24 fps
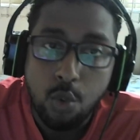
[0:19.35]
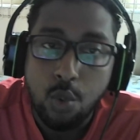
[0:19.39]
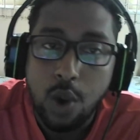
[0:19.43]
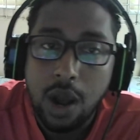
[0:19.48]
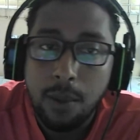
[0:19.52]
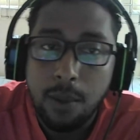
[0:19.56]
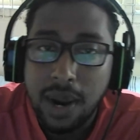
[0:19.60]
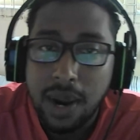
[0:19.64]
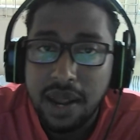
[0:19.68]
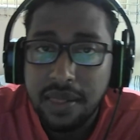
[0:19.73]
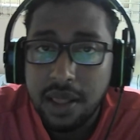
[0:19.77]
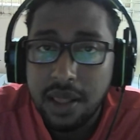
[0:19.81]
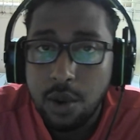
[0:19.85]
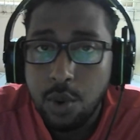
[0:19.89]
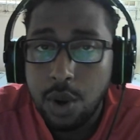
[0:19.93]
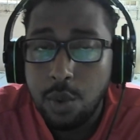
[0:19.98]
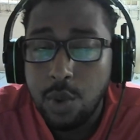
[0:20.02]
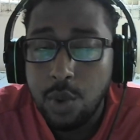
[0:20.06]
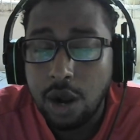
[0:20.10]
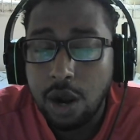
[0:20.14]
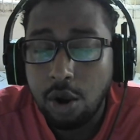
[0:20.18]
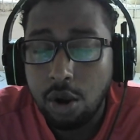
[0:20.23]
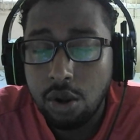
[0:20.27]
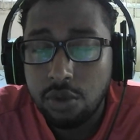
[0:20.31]
Well, by the
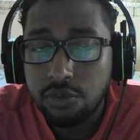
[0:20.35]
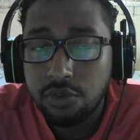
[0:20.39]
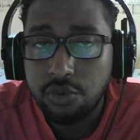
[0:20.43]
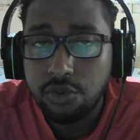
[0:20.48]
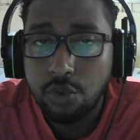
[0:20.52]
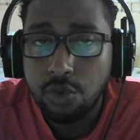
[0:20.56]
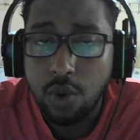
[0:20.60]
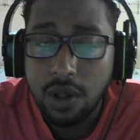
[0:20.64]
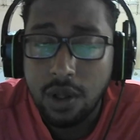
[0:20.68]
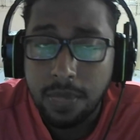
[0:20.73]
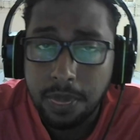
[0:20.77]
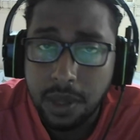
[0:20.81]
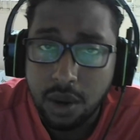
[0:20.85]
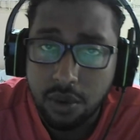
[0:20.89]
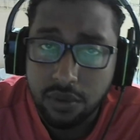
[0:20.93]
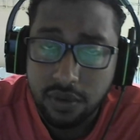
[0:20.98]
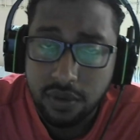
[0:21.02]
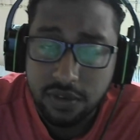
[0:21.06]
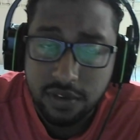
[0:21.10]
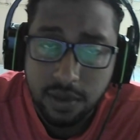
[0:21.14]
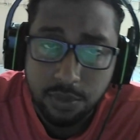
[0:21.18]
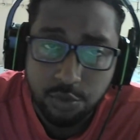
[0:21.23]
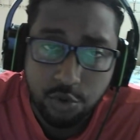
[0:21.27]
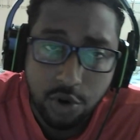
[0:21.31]
way, we are close to
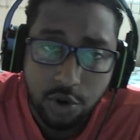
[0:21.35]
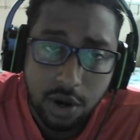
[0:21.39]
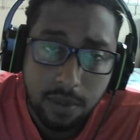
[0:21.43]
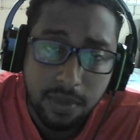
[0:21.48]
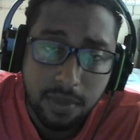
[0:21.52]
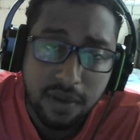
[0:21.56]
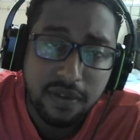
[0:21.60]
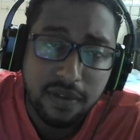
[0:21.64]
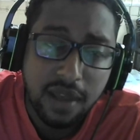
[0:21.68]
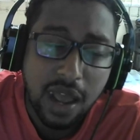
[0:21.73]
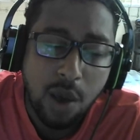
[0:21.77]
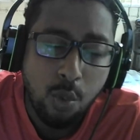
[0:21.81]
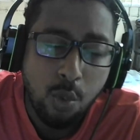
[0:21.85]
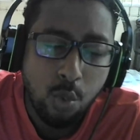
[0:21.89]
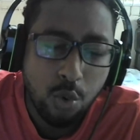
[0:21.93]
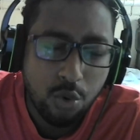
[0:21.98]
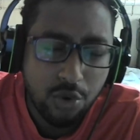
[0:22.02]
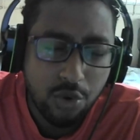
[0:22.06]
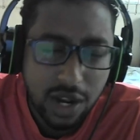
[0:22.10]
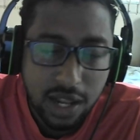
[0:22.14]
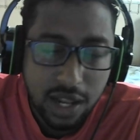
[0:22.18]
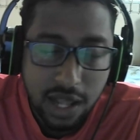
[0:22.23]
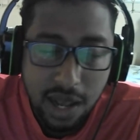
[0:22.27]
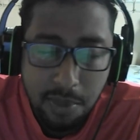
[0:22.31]
1,000 subscribers. I
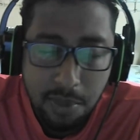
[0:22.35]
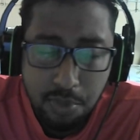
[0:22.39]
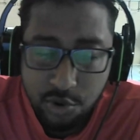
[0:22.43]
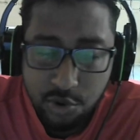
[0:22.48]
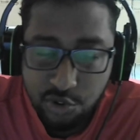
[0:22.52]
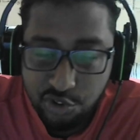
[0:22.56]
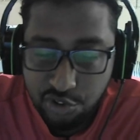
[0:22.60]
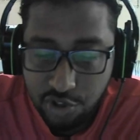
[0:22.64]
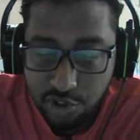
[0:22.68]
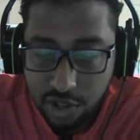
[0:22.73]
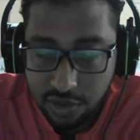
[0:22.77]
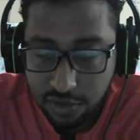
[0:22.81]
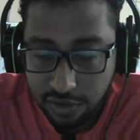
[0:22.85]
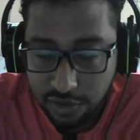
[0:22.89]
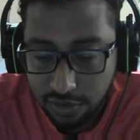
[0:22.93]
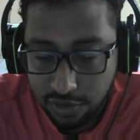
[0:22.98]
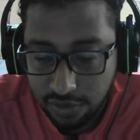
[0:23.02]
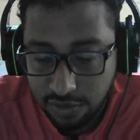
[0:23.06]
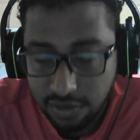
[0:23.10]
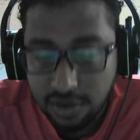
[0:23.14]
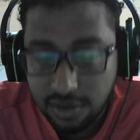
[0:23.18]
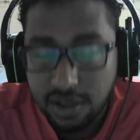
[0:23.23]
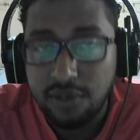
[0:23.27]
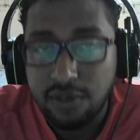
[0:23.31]
would really appreciate
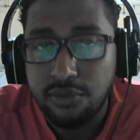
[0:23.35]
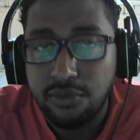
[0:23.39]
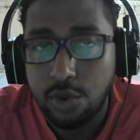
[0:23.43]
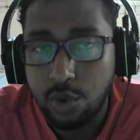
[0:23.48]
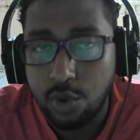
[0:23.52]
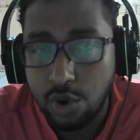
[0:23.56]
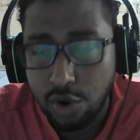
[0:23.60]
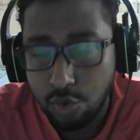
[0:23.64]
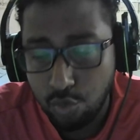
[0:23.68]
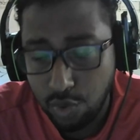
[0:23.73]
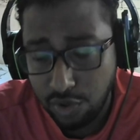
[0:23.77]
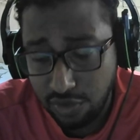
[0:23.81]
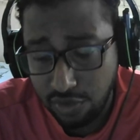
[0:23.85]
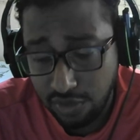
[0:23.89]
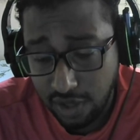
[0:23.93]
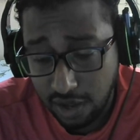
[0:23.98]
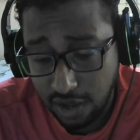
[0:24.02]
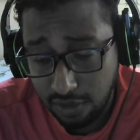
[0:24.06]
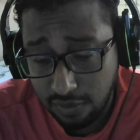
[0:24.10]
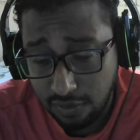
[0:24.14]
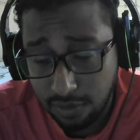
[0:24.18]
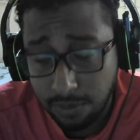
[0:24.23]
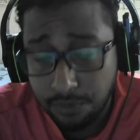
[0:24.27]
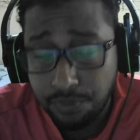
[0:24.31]
it if you can reach
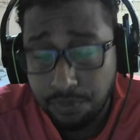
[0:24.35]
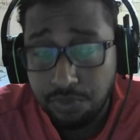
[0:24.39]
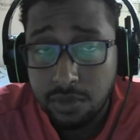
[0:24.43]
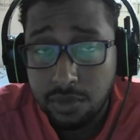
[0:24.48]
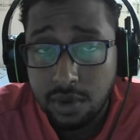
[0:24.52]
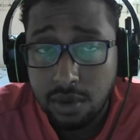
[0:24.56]
that.